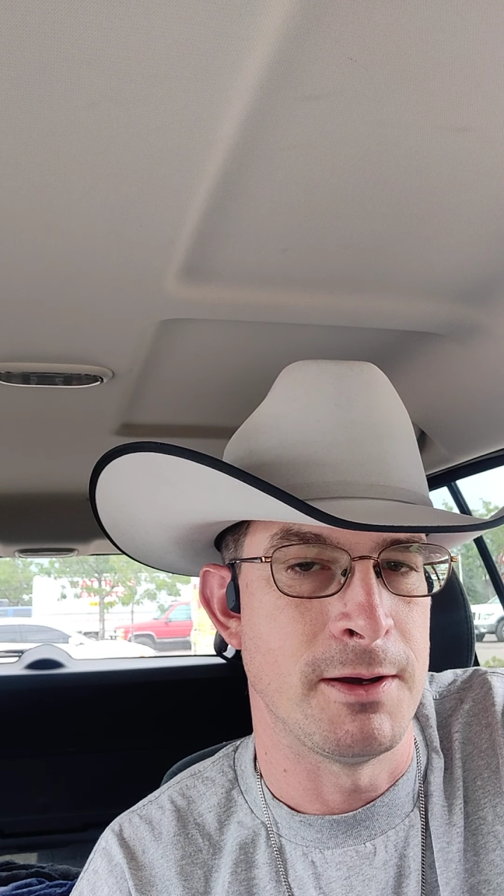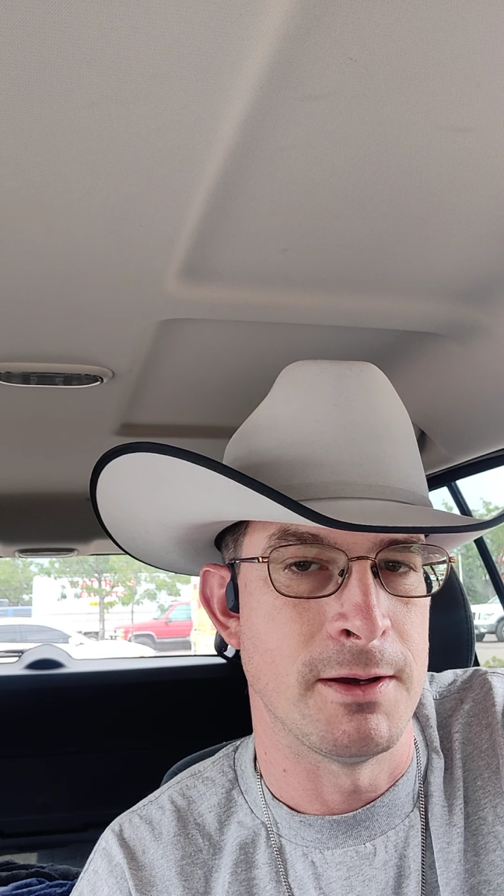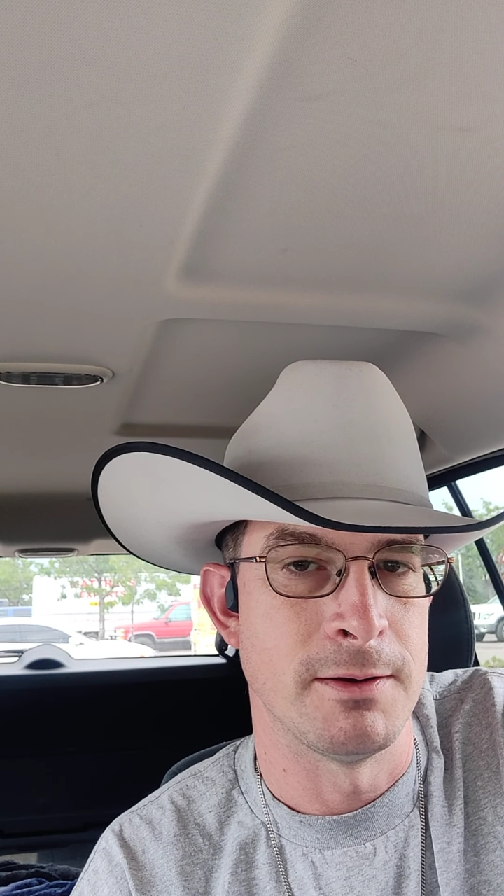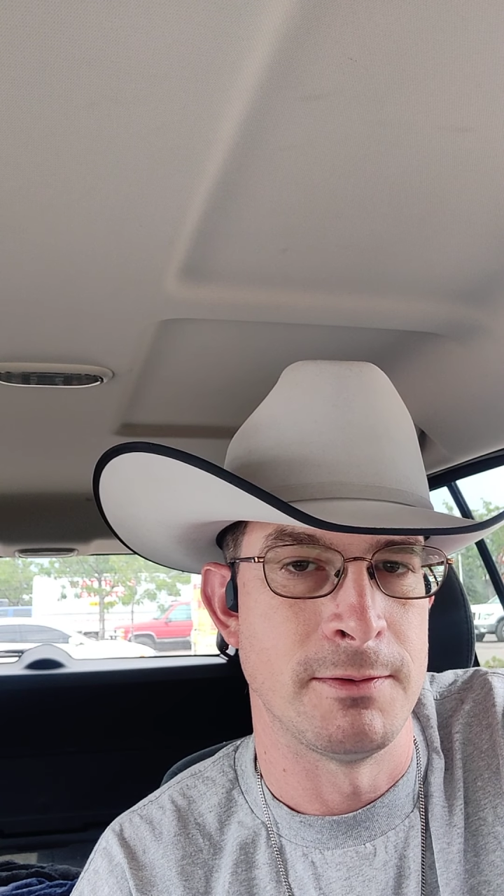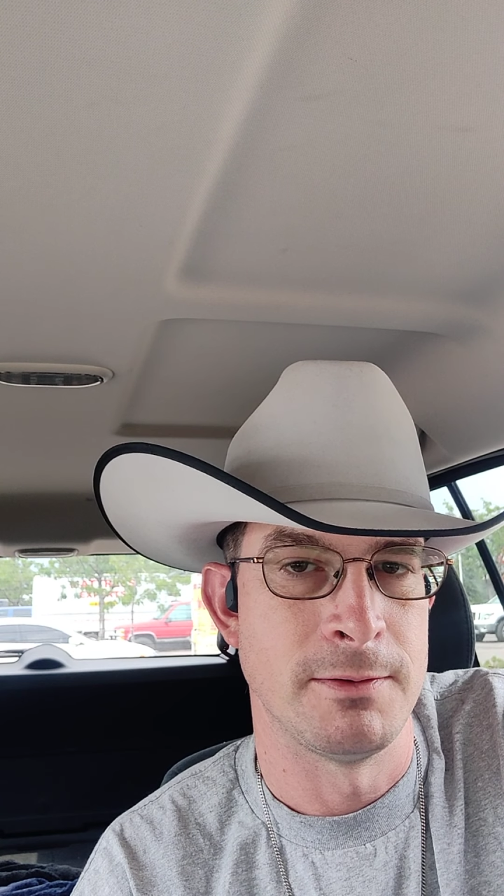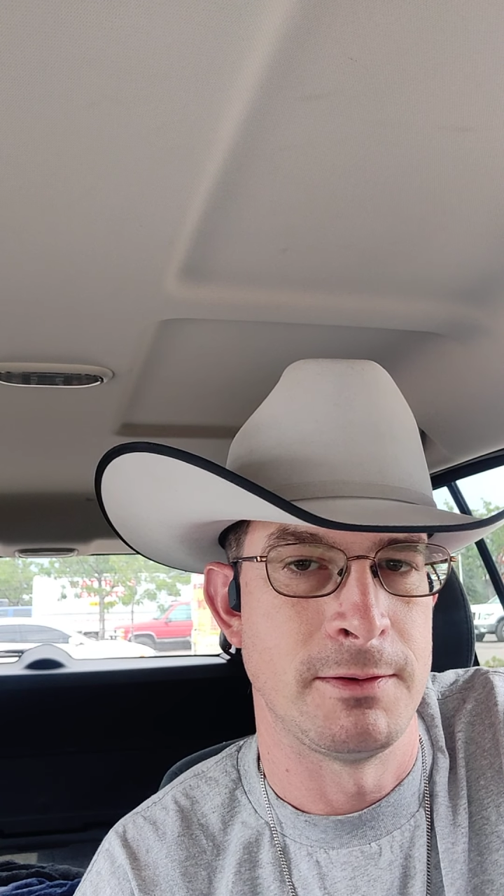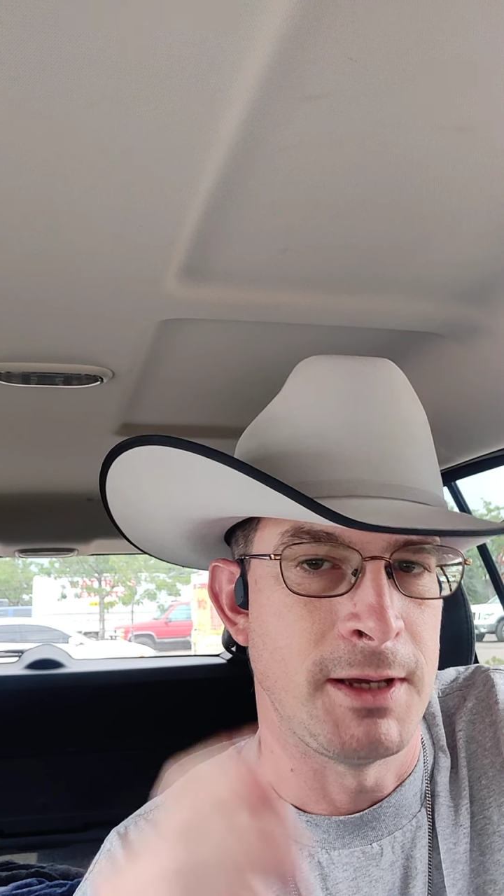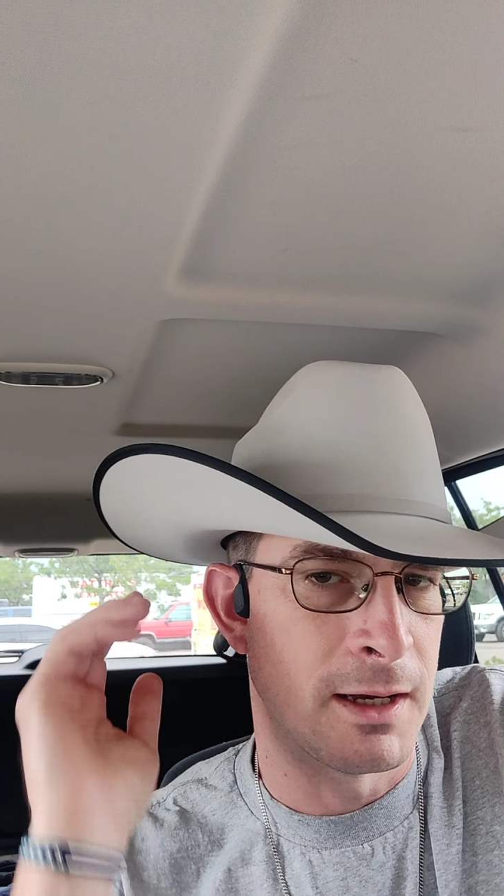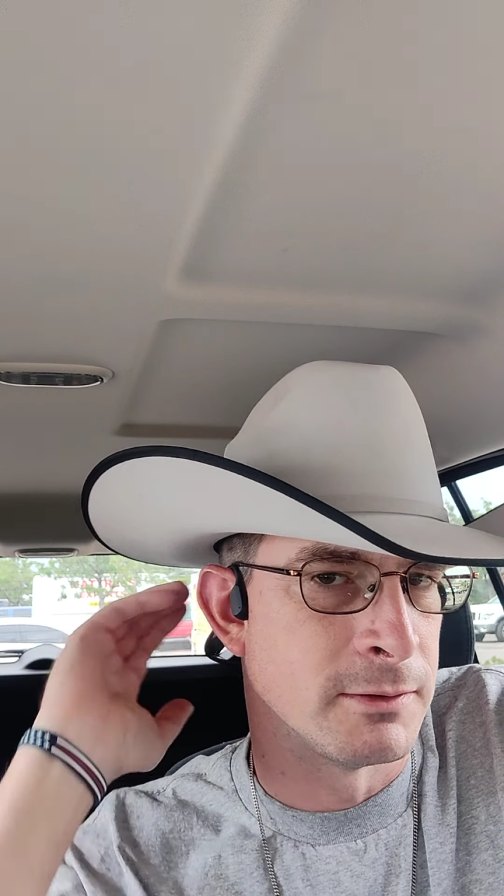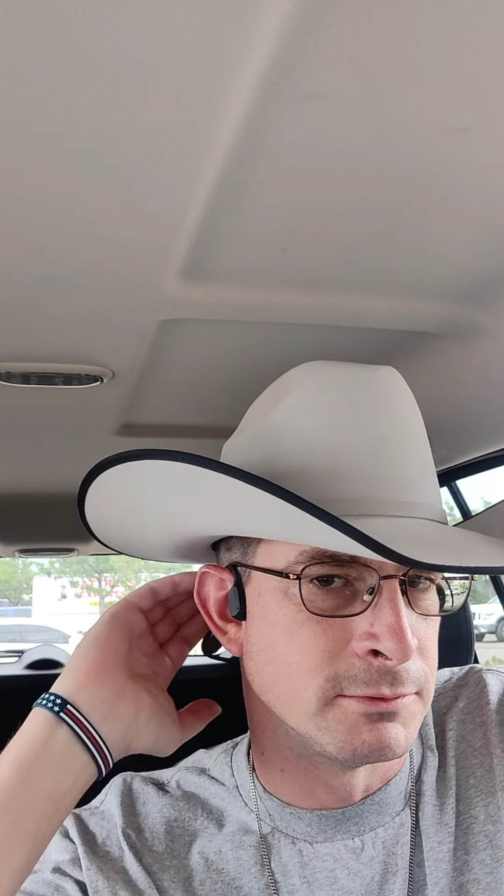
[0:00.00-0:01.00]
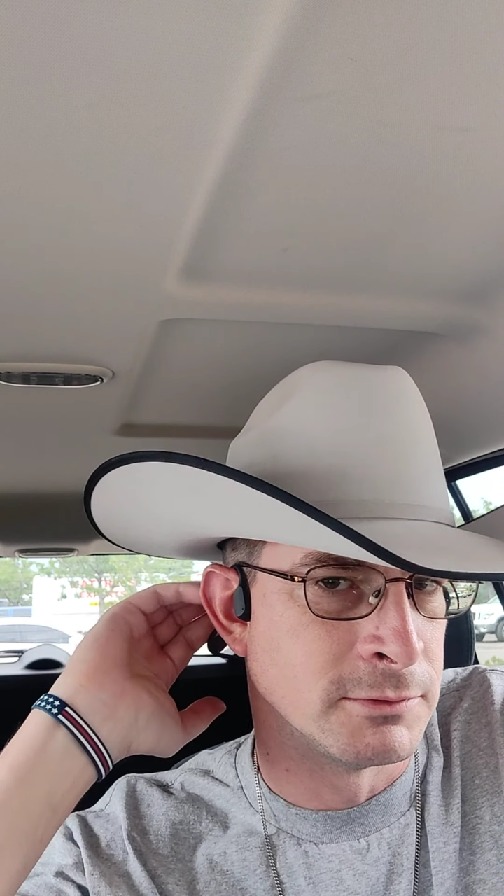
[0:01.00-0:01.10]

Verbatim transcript: uh, yeah,